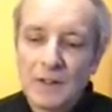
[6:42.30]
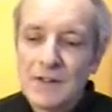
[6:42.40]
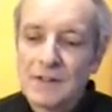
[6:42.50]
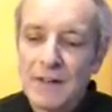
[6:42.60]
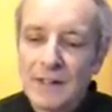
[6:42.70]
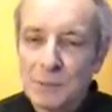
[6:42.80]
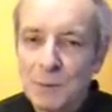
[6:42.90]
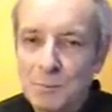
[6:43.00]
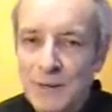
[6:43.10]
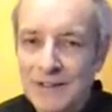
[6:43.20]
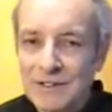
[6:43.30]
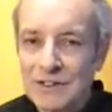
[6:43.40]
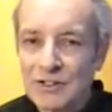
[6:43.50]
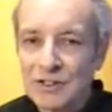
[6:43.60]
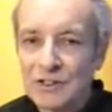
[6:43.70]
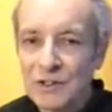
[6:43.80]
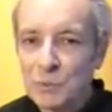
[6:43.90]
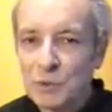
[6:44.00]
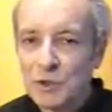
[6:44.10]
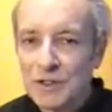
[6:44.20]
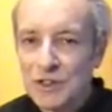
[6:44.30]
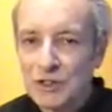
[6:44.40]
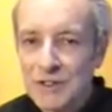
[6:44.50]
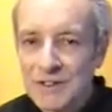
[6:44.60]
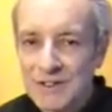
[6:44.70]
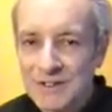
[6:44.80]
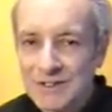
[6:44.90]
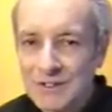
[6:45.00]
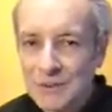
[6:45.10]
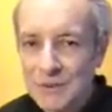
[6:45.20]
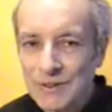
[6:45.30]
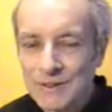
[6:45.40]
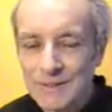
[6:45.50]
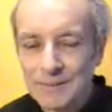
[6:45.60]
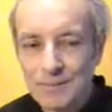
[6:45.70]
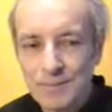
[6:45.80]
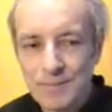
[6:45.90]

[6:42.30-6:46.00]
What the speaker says: And as enlightenment practitioners, we're not interested in stories.